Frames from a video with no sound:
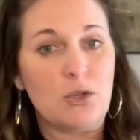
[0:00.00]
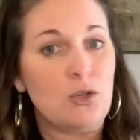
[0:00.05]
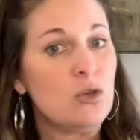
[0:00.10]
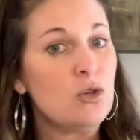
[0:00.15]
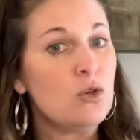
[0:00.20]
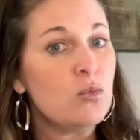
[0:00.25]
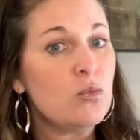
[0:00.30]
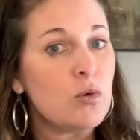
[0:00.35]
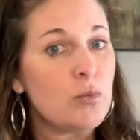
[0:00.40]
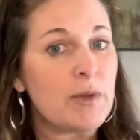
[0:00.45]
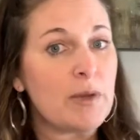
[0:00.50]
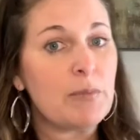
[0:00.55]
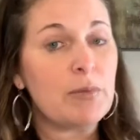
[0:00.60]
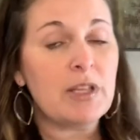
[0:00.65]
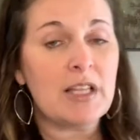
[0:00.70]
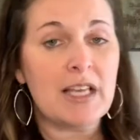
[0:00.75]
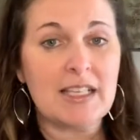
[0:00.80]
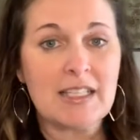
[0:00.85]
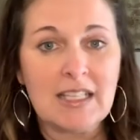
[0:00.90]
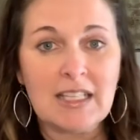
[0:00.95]
You will be
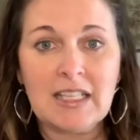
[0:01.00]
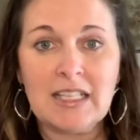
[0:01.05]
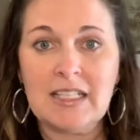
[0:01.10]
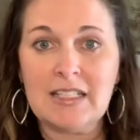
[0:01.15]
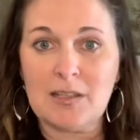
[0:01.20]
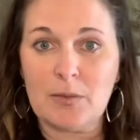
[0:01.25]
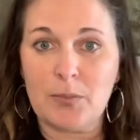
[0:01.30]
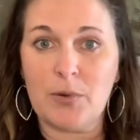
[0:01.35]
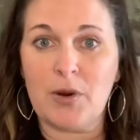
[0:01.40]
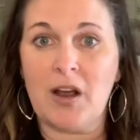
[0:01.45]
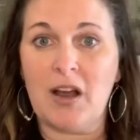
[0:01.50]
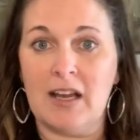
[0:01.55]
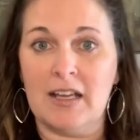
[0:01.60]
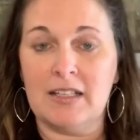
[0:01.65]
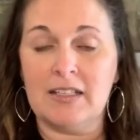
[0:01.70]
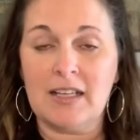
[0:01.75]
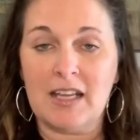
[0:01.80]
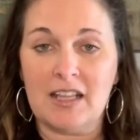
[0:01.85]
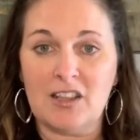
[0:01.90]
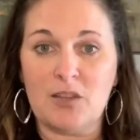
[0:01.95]
pleasantly
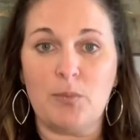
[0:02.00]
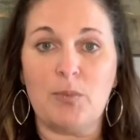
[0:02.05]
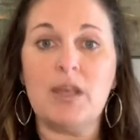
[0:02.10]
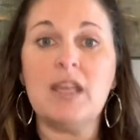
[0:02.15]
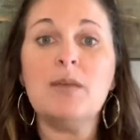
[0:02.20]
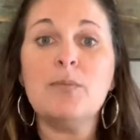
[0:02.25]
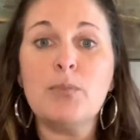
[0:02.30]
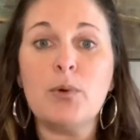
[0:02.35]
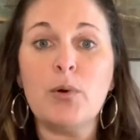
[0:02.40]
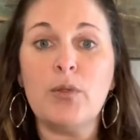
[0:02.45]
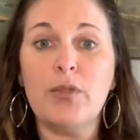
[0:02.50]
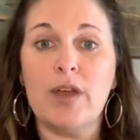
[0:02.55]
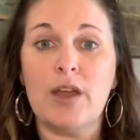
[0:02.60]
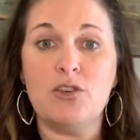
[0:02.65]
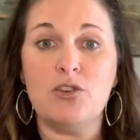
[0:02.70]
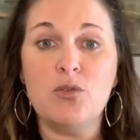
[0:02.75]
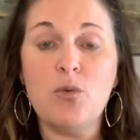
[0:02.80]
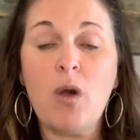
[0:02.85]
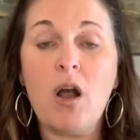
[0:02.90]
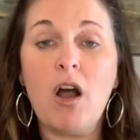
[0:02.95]
surprised at the people
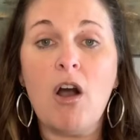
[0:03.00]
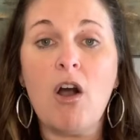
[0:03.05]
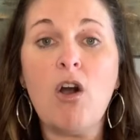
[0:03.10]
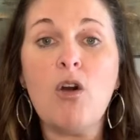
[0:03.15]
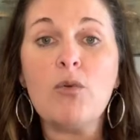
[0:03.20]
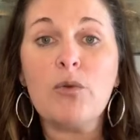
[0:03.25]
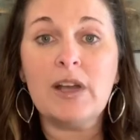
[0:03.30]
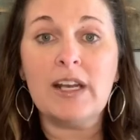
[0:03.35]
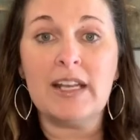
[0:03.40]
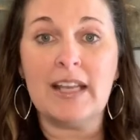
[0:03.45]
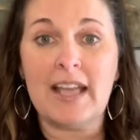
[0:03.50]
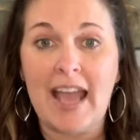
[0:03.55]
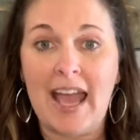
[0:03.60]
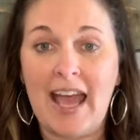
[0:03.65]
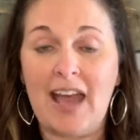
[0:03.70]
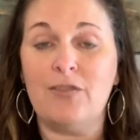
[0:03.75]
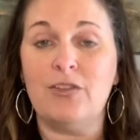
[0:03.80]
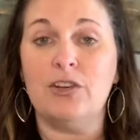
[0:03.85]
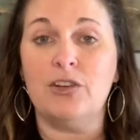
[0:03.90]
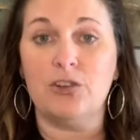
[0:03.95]
that you already
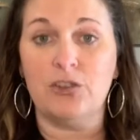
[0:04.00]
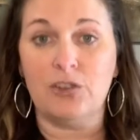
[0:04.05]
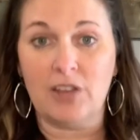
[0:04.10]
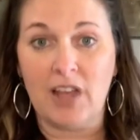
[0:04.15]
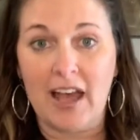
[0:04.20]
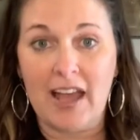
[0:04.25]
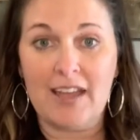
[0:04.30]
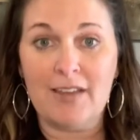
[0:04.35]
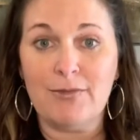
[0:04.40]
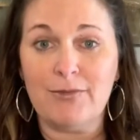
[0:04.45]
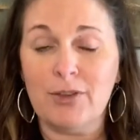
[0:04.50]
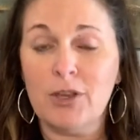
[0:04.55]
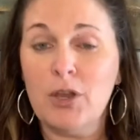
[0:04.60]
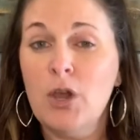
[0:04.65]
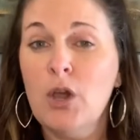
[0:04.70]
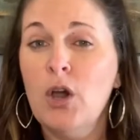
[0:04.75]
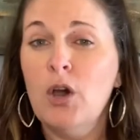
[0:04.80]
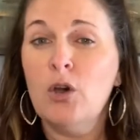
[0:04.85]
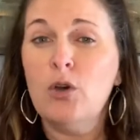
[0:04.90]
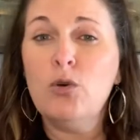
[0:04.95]
have in your life
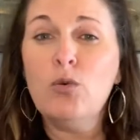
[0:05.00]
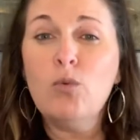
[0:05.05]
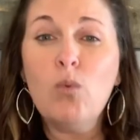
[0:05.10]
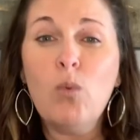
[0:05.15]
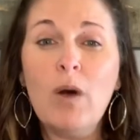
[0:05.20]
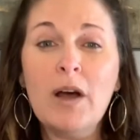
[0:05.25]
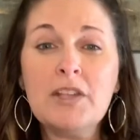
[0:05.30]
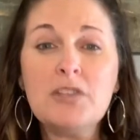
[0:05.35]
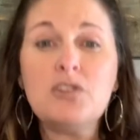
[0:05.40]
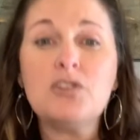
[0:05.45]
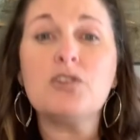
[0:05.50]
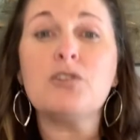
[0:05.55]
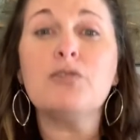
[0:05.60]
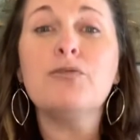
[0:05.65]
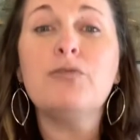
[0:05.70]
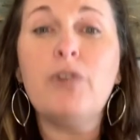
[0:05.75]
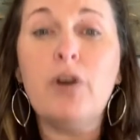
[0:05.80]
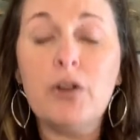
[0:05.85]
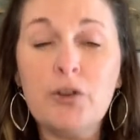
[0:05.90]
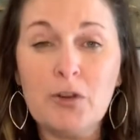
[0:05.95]
who, once you're
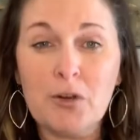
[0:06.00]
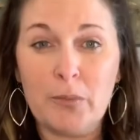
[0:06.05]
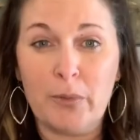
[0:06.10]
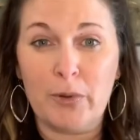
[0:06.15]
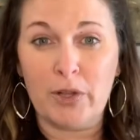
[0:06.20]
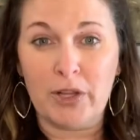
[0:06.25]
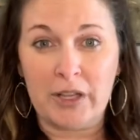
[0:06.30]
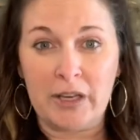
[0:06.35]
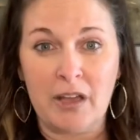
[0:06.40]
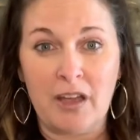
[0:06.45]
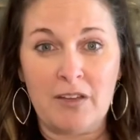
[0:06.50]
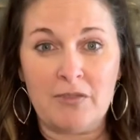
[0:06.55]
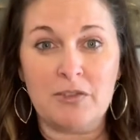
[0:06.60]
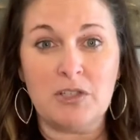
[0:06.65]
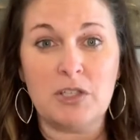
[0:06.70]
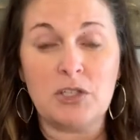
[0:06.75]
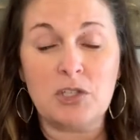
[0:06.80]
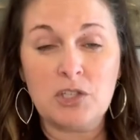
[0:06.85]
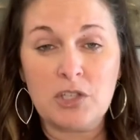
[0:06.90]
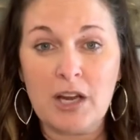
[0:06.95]
vulnerable enough
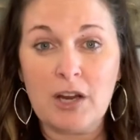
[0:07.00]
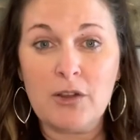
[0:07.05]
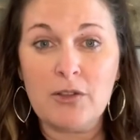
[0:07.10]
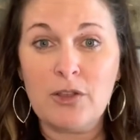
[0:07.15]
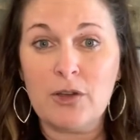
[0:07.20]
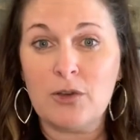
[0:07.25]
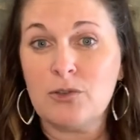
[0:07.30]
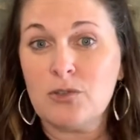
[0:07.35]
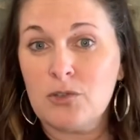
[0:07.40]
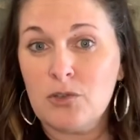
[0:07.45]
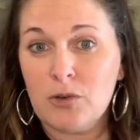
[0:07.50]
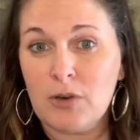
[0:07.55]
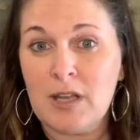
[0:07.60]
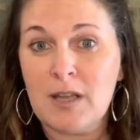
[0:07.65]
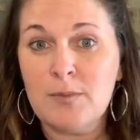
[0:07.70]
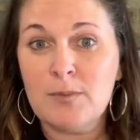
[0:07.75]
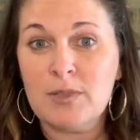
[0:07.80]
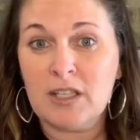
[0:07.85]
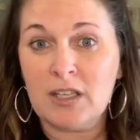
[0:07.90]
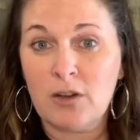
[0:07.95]
to share those
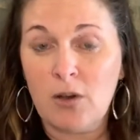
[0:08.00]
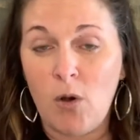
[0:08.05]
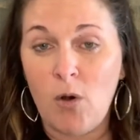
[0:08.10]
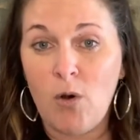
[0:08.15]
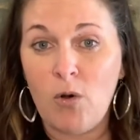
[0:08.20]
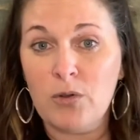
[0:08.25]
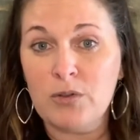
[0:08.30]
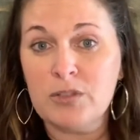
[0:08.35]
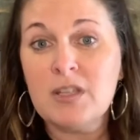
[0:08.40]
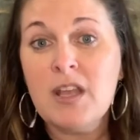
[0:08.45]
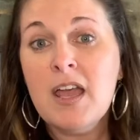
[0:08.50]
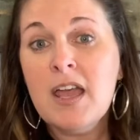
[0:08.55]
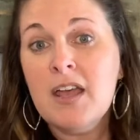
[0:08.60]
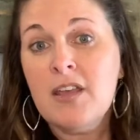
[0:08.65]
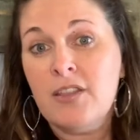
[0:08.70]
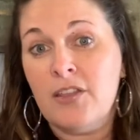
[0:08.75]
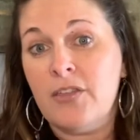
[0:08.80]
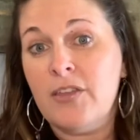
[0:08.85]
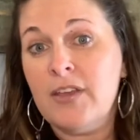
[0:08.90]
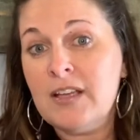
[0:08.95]
dreams and goals,
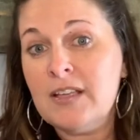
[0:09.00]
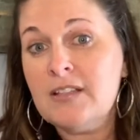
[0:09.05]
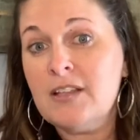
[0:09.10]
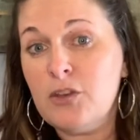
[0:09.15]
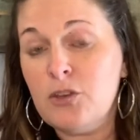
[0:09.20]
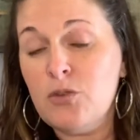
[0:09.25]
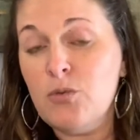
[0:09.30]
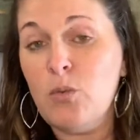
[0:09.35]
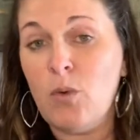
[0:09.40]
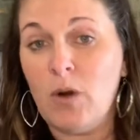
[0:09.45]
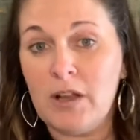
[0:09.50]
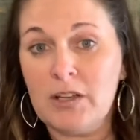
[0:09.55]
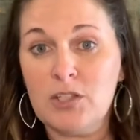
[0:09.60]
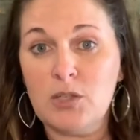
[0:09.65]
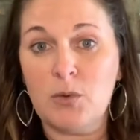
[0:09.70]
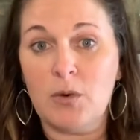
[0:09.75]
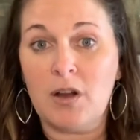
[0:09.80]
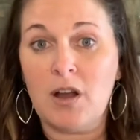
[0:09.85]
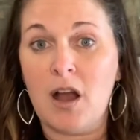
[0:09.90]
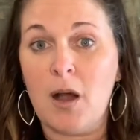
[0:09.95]
the things that you want
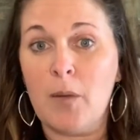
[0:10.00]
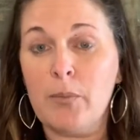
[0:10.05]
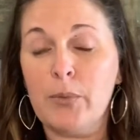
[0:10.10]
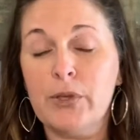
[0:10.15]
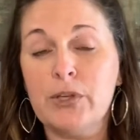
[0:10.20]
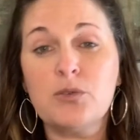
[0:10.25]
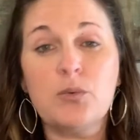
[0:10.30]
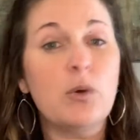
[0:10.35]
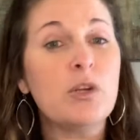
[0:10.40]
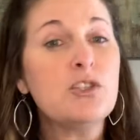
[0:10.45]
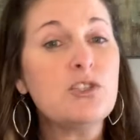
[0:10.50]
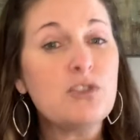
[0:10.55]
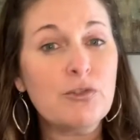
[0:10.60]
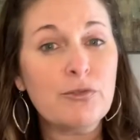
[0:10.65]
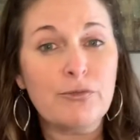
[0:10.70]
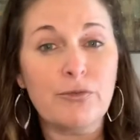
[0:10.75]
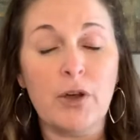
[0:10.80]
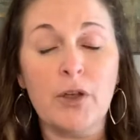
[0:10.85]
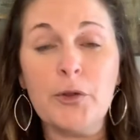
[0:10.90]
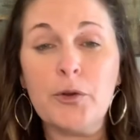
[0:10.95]
to accomplish, once
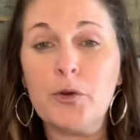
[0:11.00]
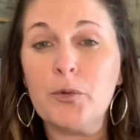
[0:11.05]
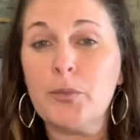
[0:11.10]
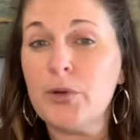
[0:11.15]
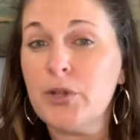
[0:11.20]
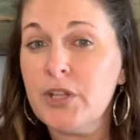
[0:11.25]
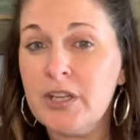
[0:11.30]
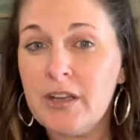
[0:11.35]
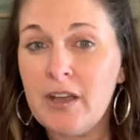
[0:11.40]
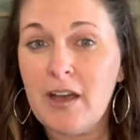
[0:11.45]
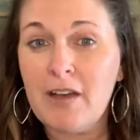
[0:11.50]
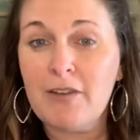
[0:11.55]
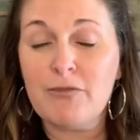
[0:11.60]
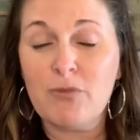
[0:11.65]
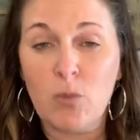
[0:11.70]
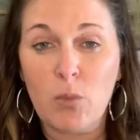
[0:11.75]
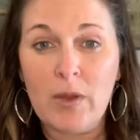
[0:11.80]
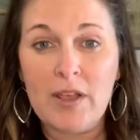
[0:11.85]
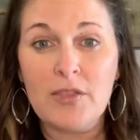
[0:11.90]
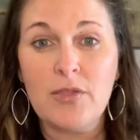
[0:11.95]
you're vulnerable
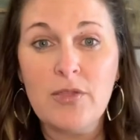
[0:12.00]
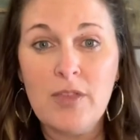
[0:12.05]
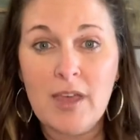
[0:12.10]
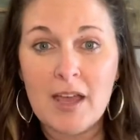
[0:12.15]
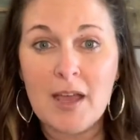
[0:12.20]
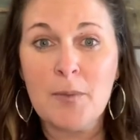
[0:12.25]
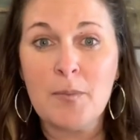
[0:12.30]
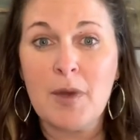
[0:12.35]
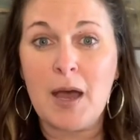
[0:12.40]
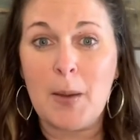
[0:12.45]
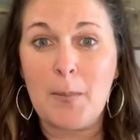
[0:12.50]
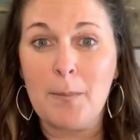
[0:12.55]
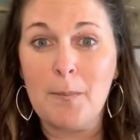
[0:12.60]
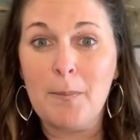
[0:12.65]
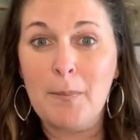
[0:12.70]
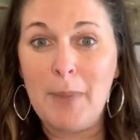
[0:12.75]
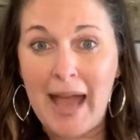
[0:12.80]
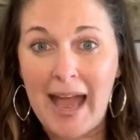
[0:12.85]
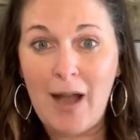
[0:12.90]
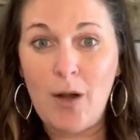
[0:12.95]
enough with them
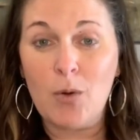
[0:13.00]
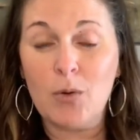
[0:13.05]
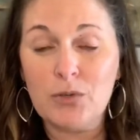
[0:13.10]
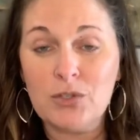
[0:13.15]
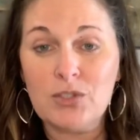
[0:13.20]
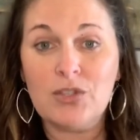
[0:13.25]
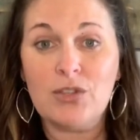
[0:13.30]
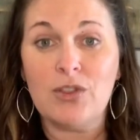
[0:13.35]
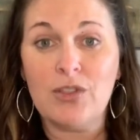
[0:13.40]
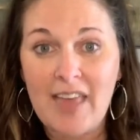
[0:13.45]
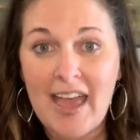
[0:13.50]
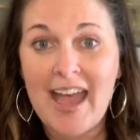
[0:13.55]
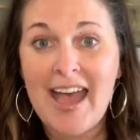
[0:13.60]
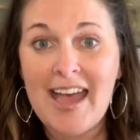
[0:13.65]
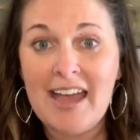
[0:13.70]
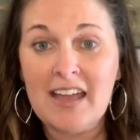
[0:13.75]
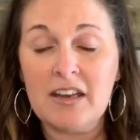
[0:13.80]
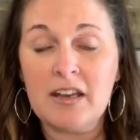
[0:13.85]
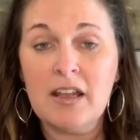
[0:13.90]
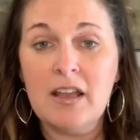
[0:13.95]
about
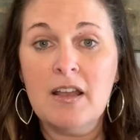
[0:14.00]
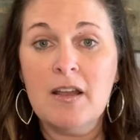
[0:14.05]
that,